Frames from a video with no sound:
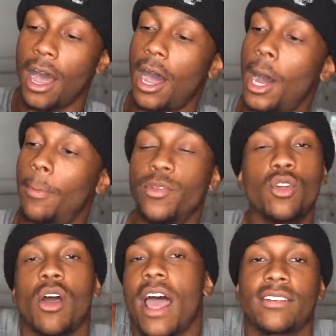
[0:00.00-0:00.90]
Um,
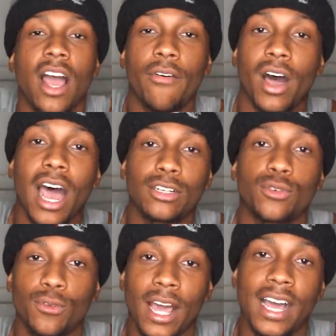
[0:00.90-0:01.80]
you don't have to have a
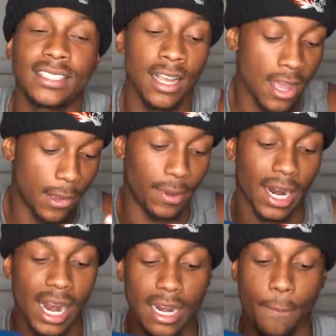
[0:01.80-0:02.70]
hydro flask, but
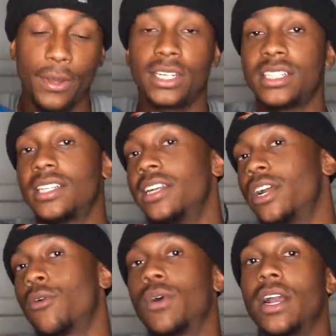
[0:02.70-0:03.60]
I like to put this in
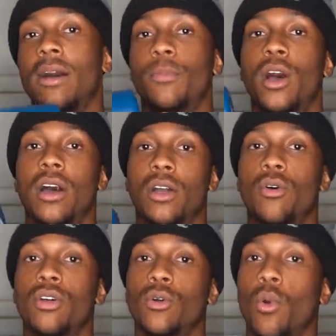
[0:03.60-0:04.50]
there when I'm uh,
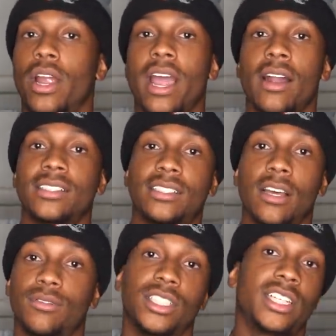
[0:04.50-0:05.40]
going to work out and
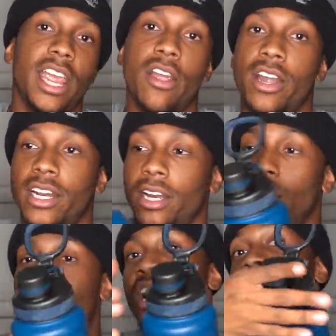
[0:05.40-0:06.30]
stuff, just carry it in there.